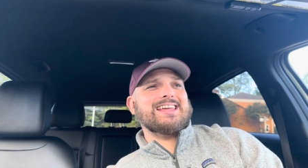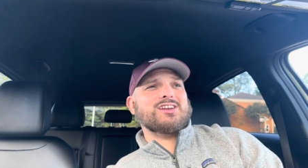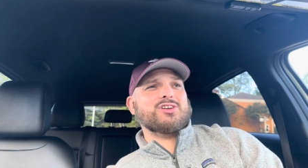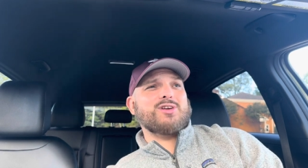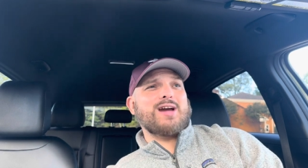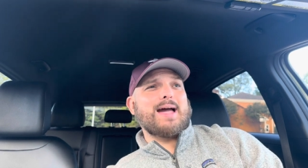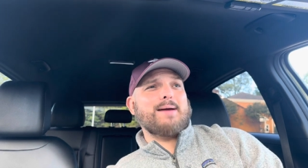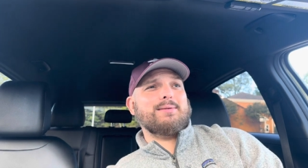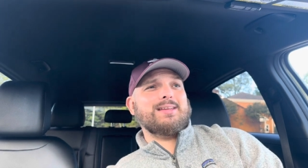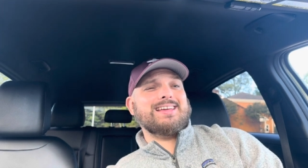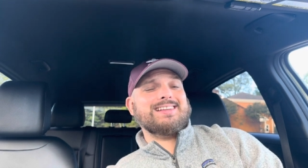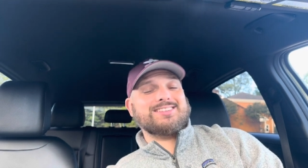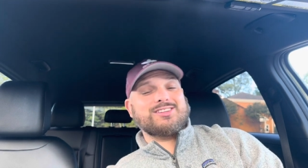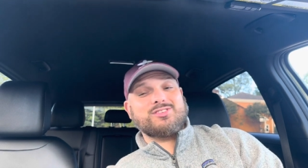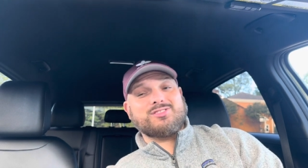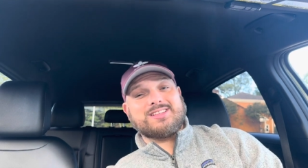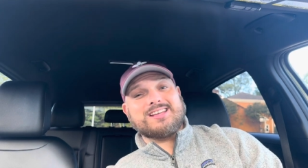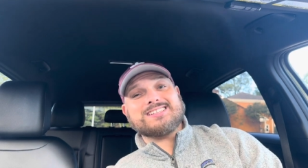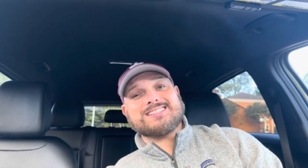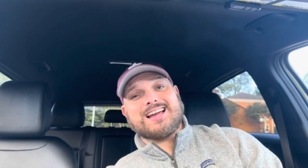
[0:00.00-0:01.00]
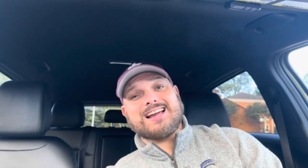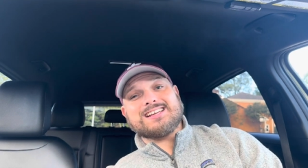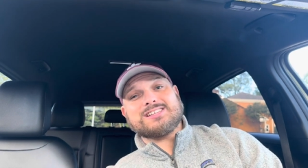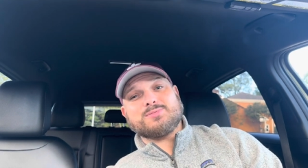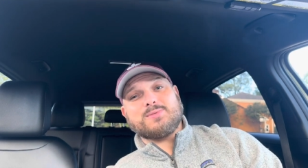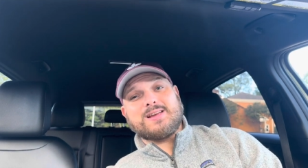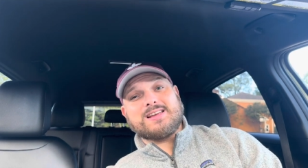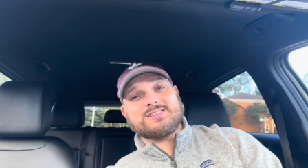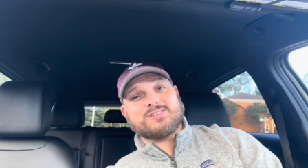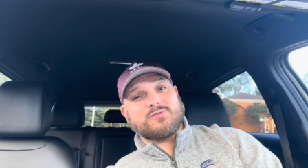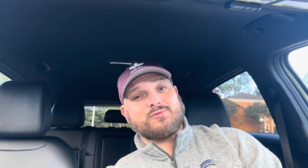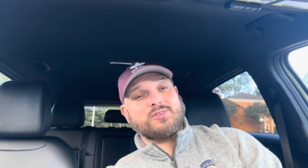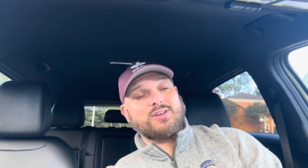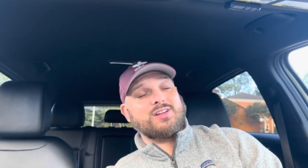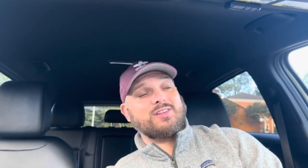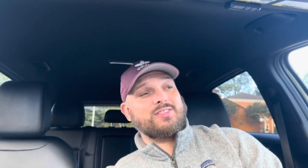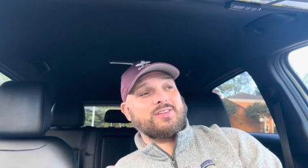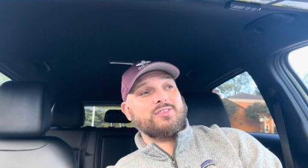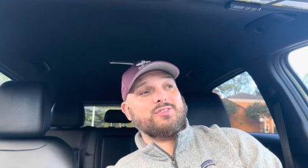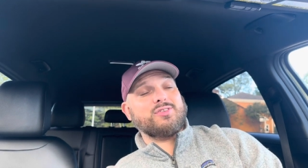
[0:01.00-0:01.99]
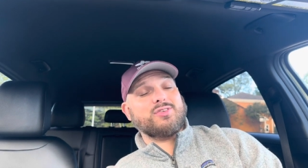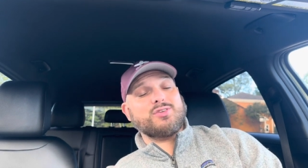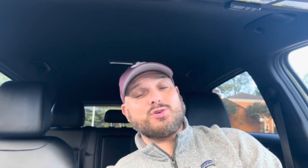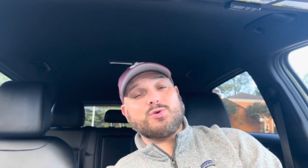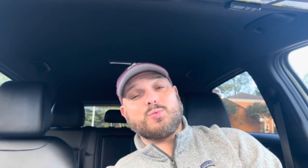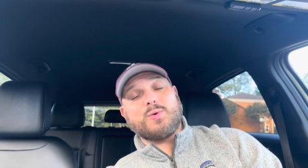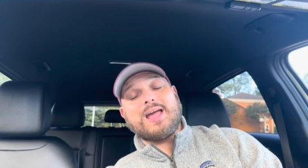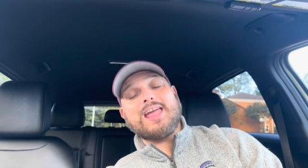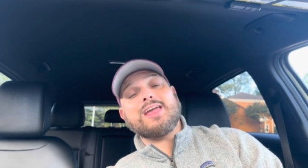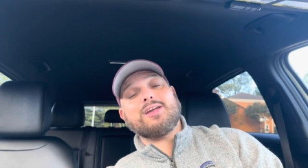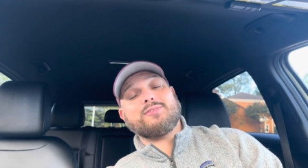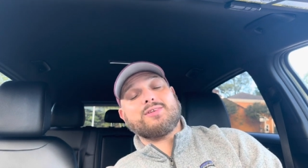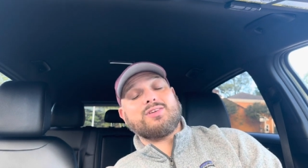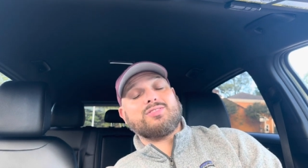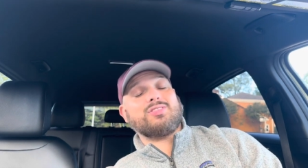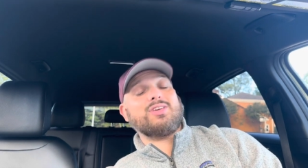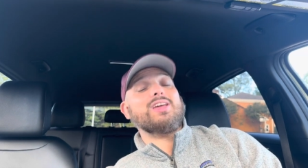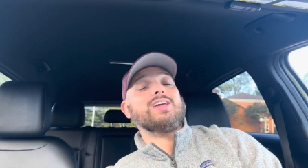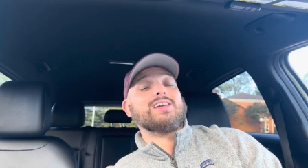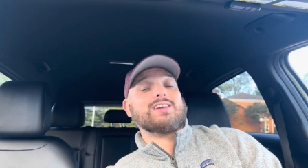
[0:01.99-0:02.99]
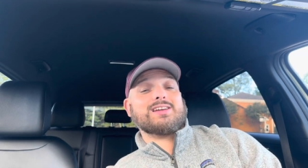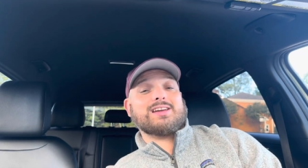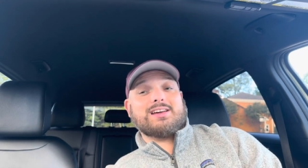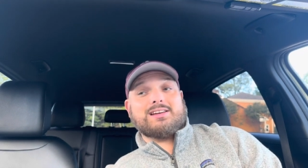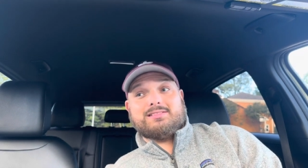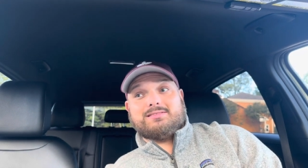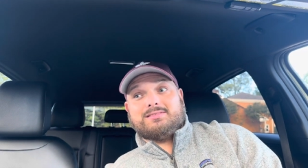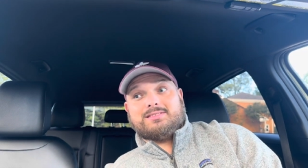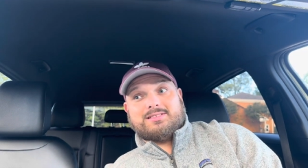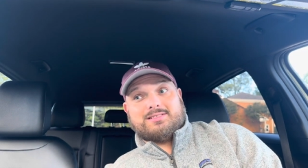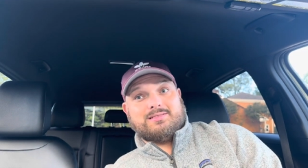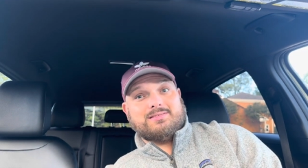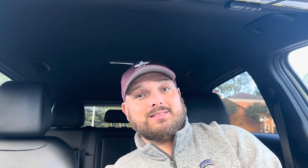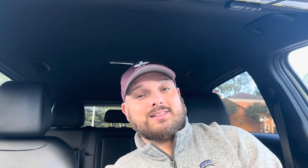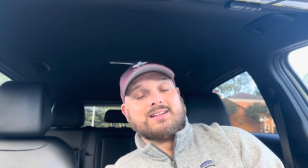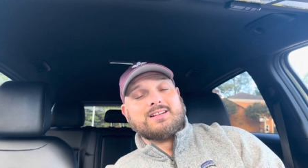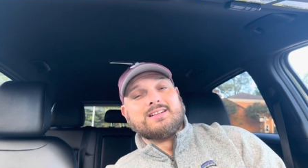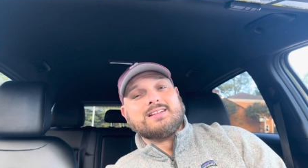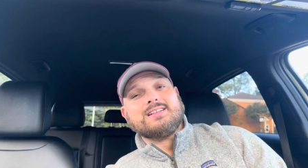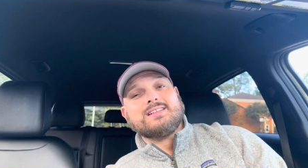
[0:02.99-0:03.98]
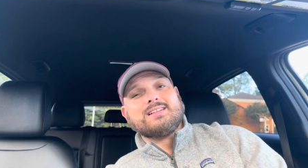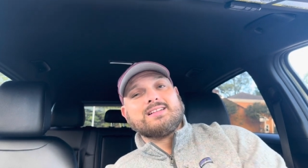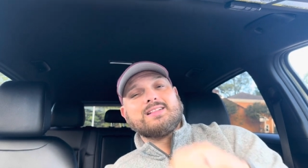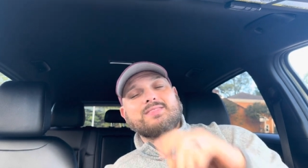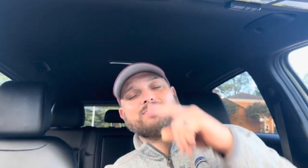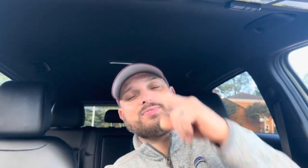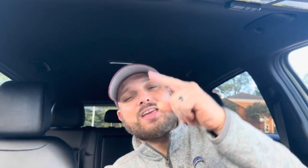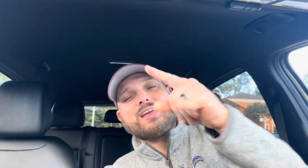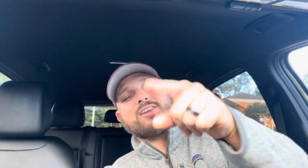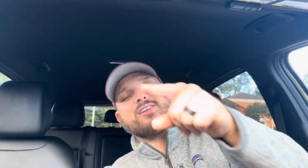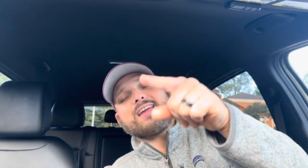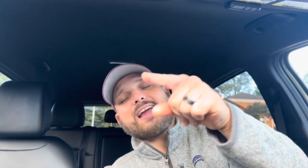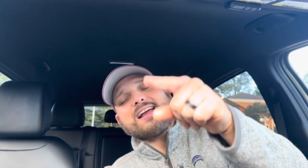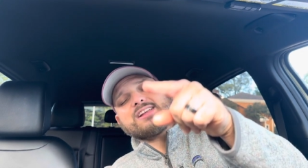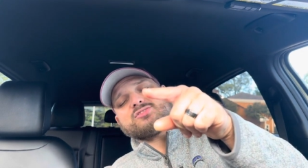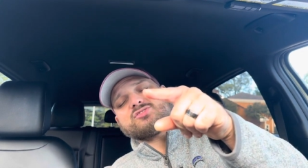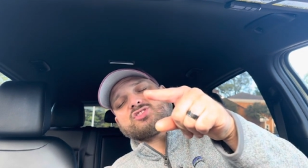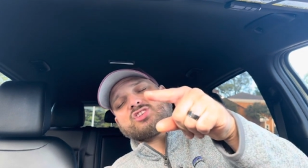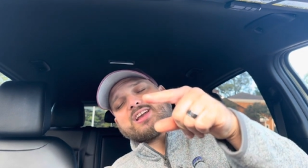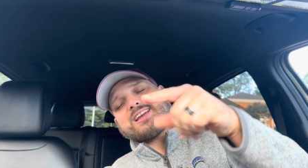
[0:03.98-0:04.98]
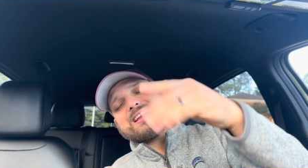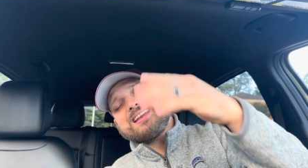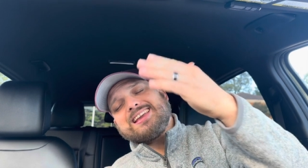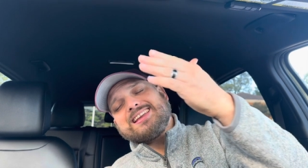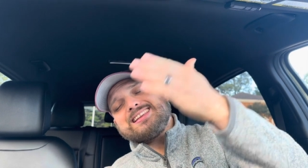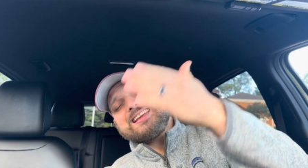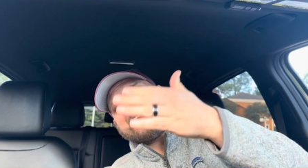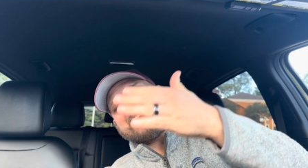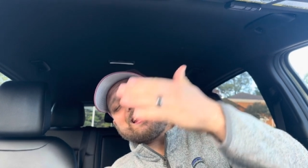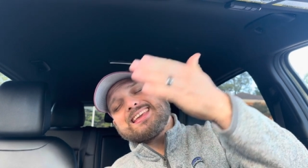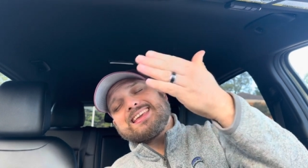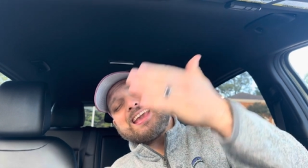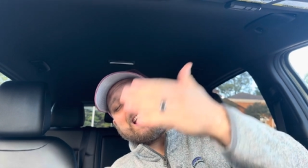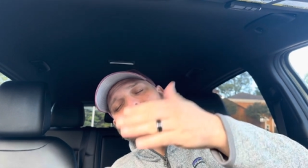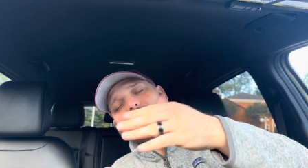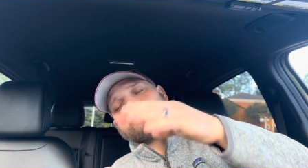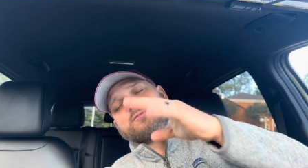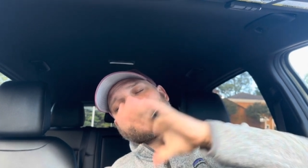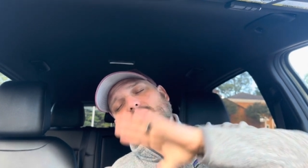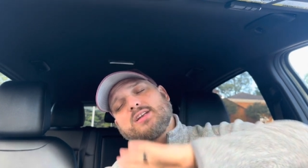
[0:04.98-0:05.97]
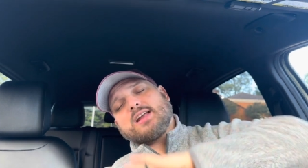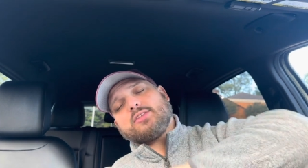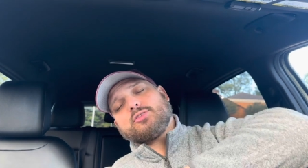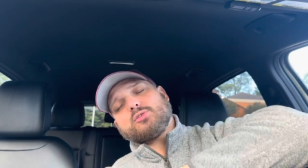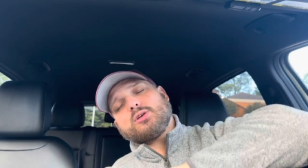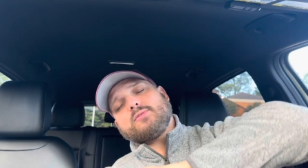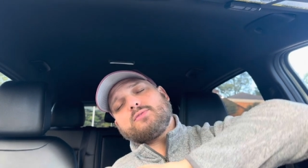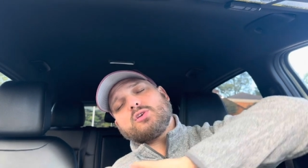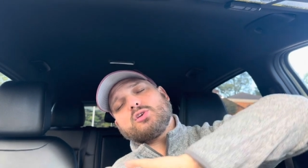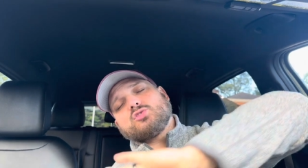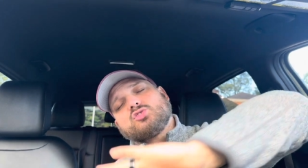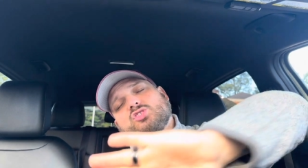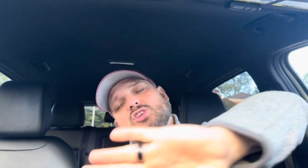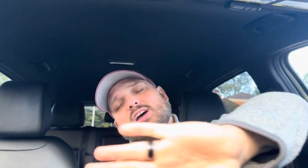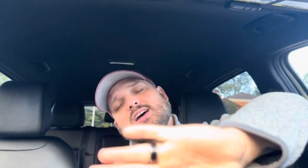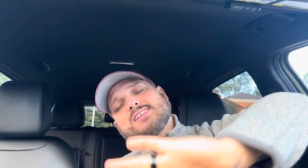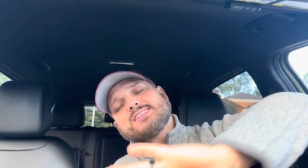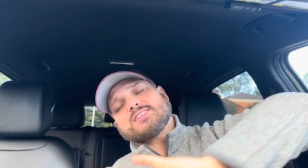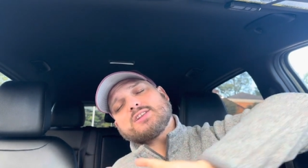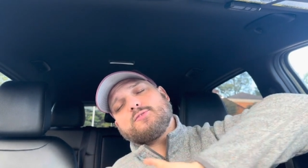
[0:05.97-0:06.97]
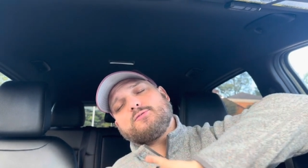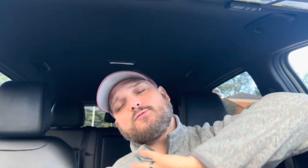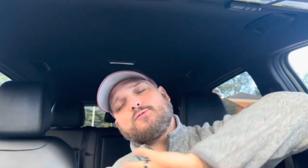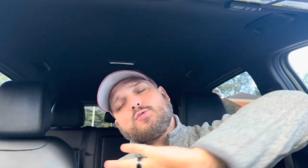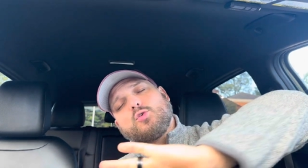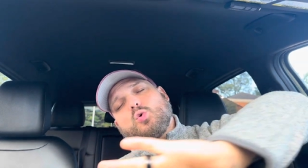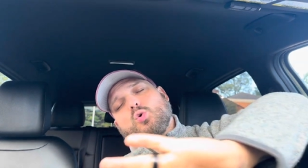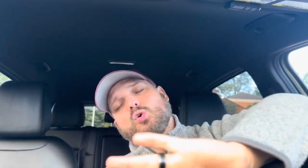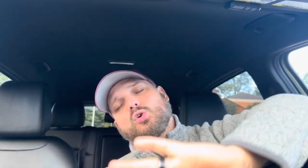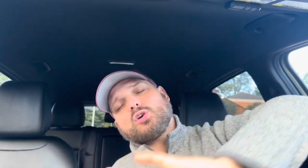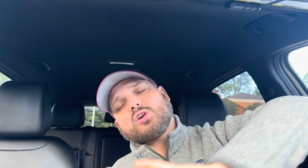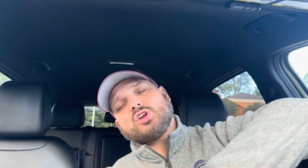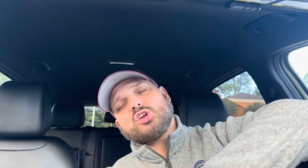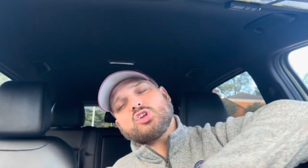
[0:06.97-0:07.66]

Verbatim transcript: and grabbing it? Dude, these ice waves are feeling, they're the new wave, I think. I don't know. Thank you guys for checking in yet again for another review just for